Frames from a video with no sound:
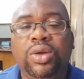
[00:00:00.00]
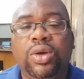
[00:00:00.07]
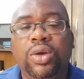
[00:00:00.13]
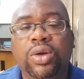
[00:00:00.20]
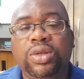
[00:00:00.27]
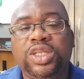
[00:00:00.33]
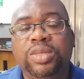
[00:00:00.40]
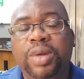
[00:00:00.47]

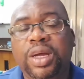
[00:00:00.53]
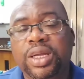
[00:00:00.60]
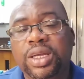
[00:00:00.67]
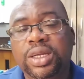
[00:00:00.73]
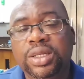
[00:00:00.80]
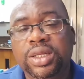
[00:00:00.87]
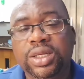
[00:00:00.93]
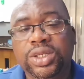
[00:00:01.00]
or spark
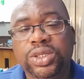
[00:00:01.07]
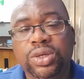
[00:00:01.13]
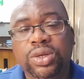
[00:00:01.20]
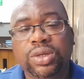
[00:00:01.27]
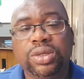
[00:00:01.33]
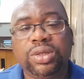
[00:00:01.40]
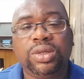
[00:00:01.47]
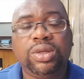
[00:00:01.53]

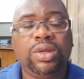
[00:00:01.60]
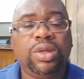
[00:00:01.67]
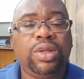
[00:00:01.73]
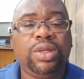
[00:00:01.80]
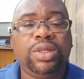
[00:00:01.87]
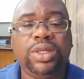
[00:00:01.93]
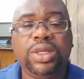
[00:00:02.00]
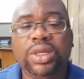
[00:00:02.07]
ignition
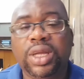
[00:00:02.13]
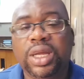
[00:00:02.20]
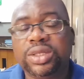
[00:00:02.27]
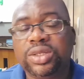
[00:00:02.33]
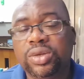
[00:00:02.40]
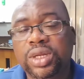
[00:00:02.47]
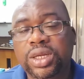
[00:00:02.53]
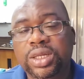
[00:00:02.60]

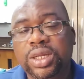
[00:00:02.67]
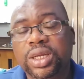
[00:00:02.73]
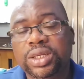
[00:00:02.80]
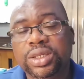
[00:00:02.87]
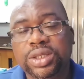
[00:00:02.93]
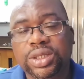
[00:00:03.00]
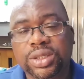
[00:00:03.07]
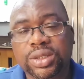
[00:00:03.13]
gasoline
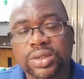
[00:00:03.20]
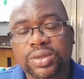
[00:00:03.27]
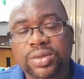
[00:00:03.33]
engine,